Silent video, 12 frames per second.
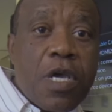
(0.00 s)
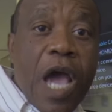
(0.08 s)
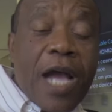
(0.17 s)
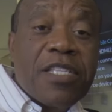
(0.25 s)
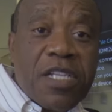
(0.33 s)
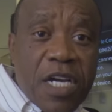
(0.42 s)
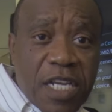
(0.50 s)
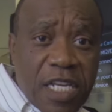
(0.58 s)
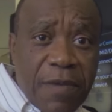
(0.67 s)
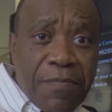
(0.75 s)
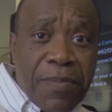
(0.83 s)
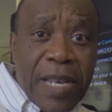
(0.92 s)
are turning
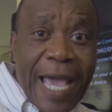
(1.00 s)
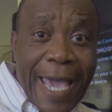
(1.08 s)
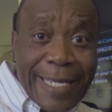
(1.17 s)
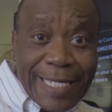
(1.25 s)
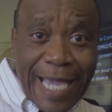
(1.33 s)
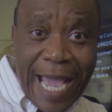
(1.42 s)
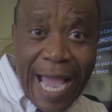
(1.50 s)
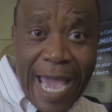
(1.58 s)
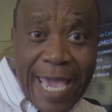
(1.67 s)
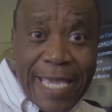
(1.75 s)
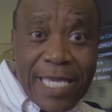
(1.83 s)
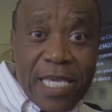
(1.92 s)
a blind
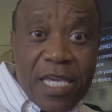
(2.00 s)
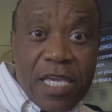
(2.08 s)
eye